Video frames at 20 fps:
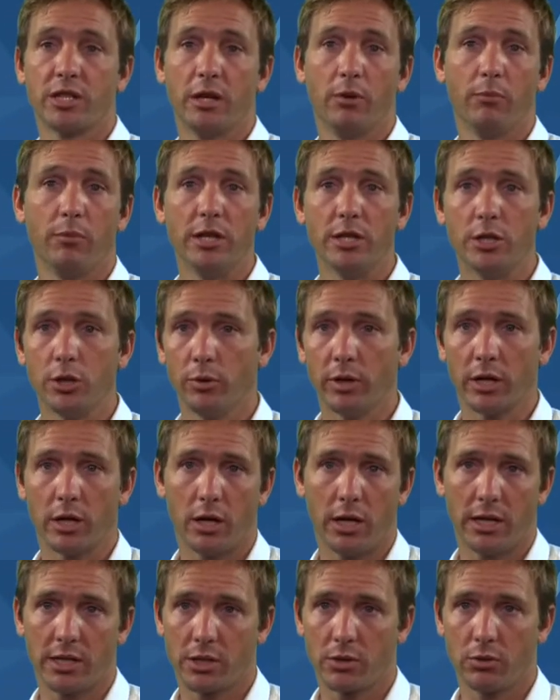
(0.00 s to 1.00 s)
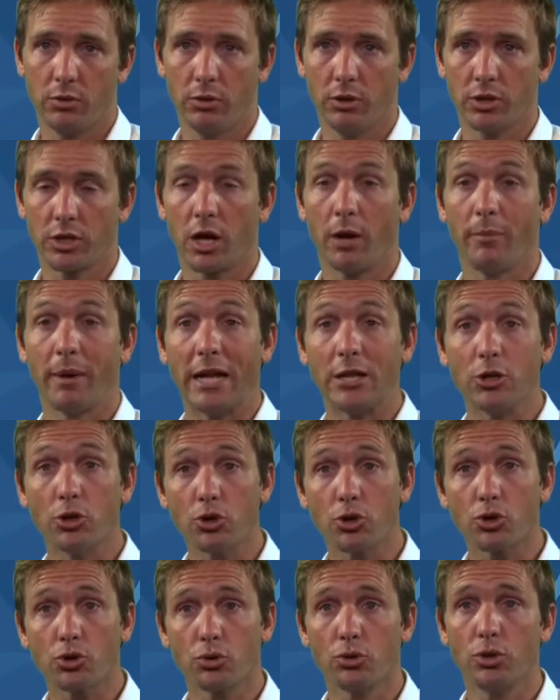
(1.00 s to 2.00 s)
and we do at high school all the time, and you
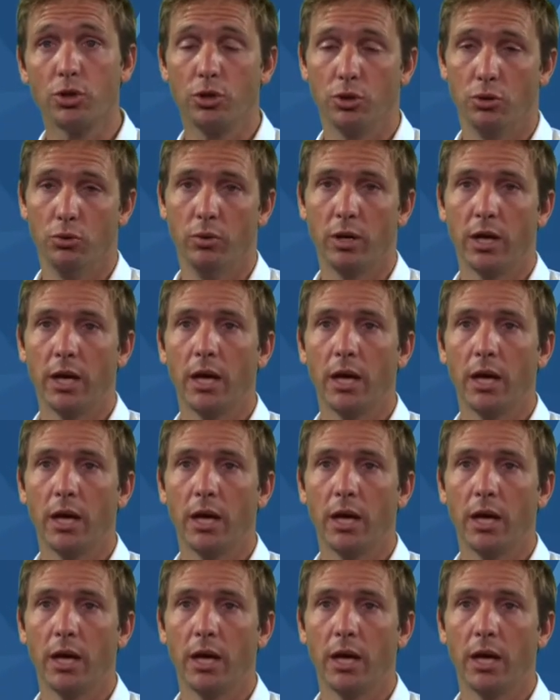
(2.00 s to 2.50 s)
should do.